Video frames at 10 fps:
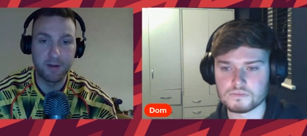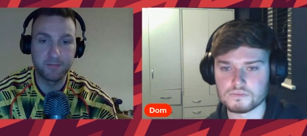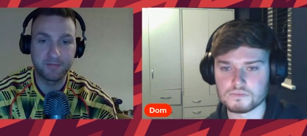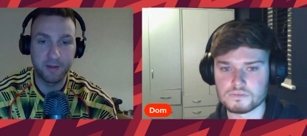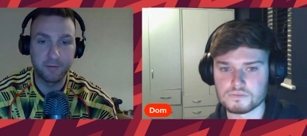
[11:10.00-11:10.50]
Speaker 1: from
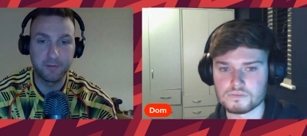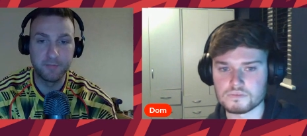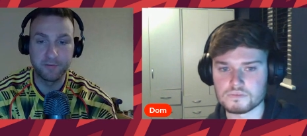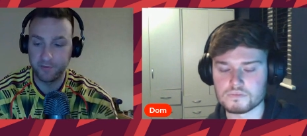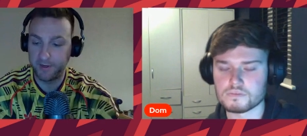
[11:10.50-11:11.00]
Ramsdale
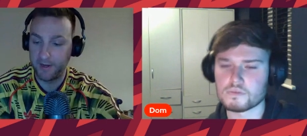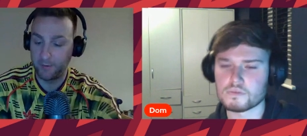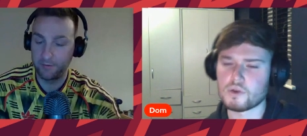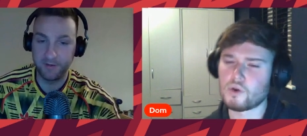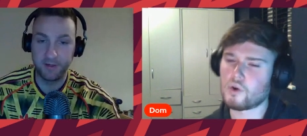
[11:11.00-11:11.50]
from the free
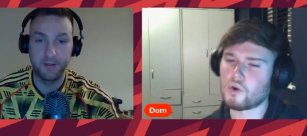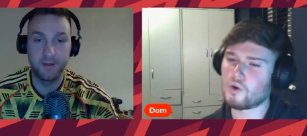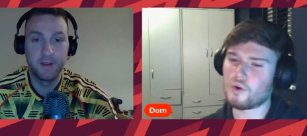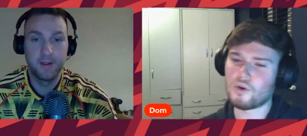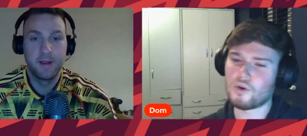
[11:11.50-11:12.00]
kick, wasn't it?
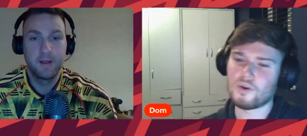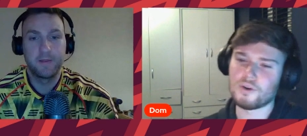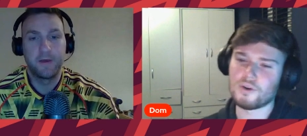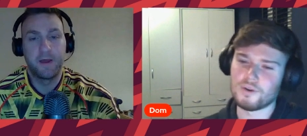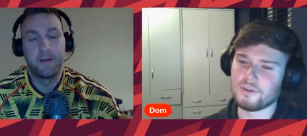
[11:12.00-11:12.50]
That
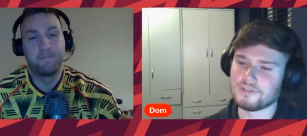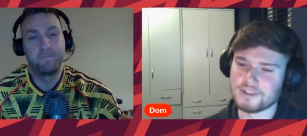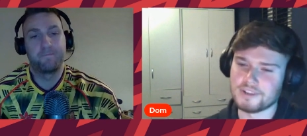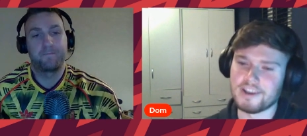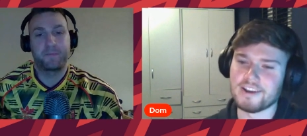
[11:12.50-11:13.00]
that
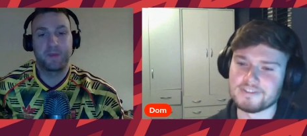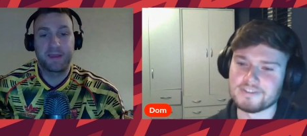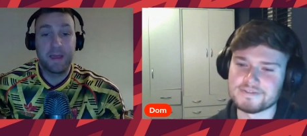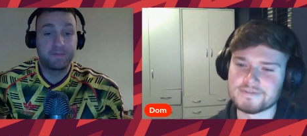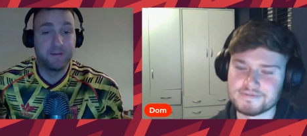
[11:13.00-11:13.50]
um, yeah.
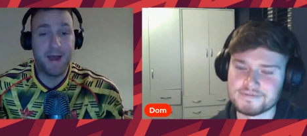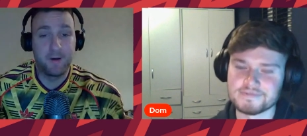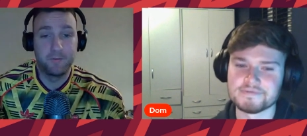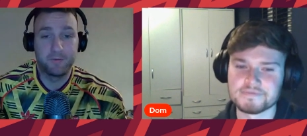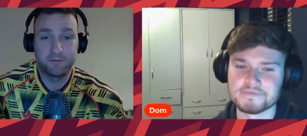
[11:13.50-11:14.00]
that kept him
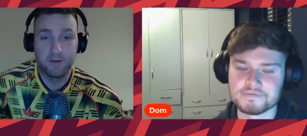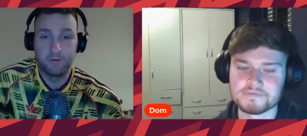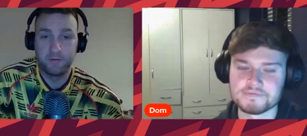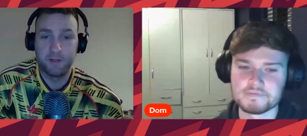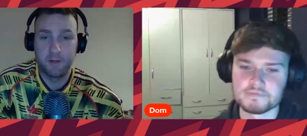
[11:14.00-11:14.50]
out.
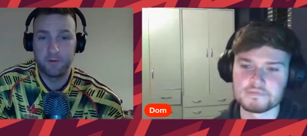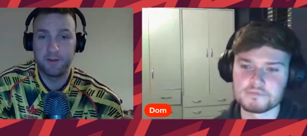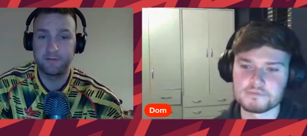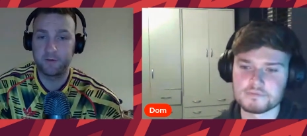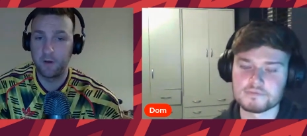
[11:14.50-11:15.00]
So you know
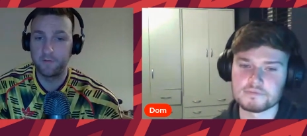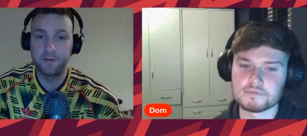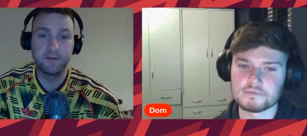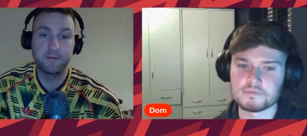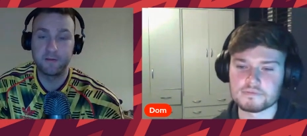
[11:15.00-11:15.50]
he's got
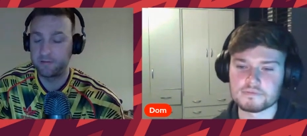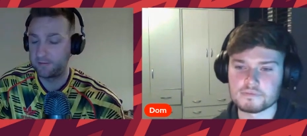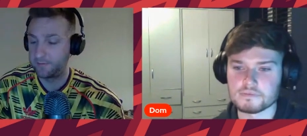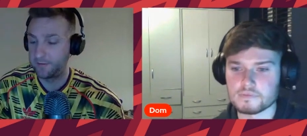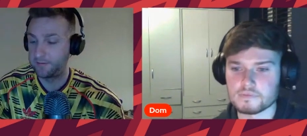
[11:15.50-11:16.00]
the
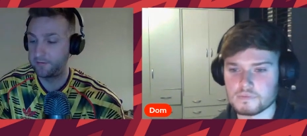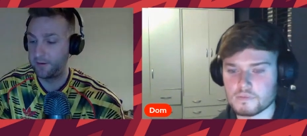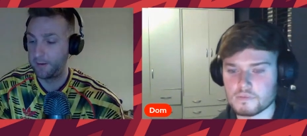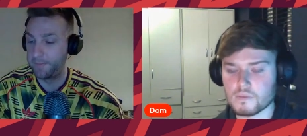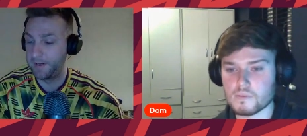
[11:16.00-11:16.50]
this this
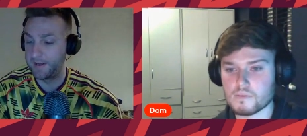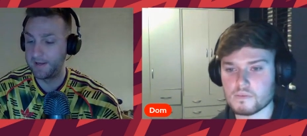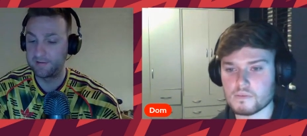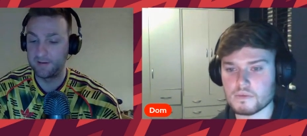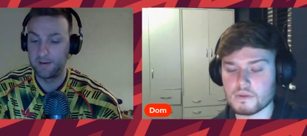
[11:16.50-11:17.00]

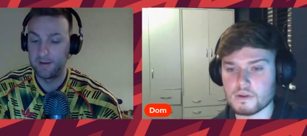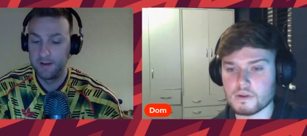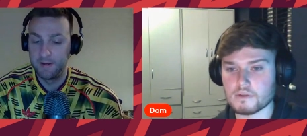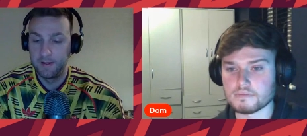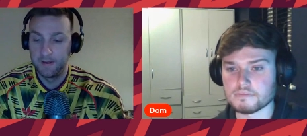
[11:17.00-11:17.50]
ability to
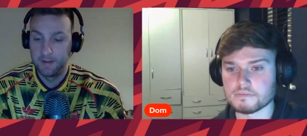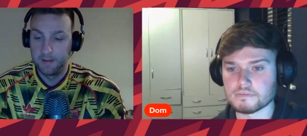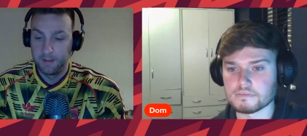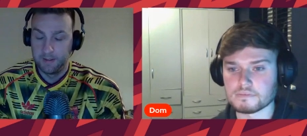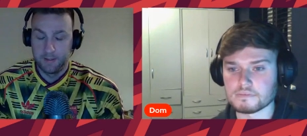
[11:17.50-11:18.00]

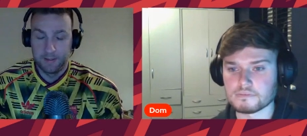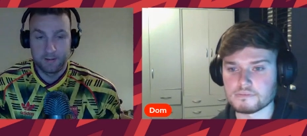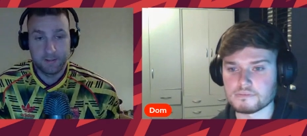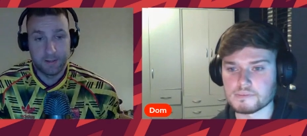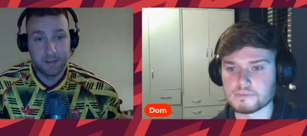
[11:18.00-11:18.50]

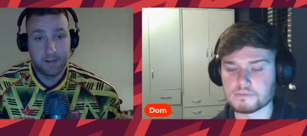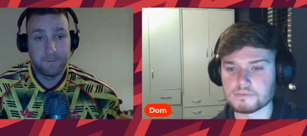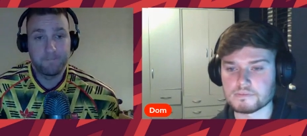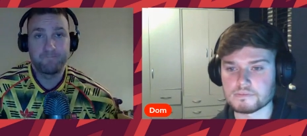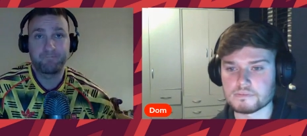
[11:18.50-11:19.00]
to.